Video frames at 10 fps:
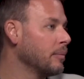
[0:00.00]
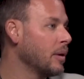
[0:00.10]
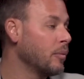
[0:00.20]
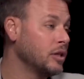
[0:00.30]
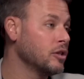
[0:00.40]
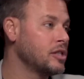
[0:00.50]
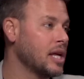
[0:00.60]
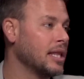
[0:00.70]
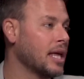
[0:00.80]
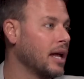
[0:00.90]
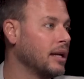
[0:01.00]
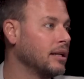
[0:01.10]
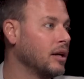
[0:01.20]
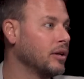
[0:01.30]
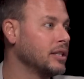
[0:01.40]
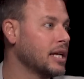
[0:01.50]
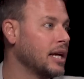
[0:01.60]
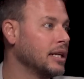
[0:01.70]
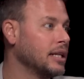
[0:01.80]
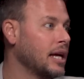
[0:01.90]
And we do see that on a
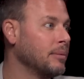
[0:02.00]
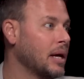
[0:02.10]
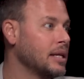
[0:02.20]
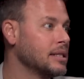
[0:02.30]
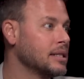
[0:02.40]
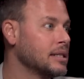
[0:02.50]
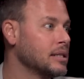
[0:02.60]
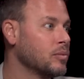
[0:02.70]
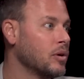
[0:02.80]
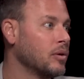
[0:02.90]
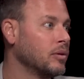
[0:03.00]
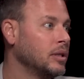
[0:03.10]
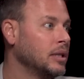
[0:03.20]
day-to-day basis as well.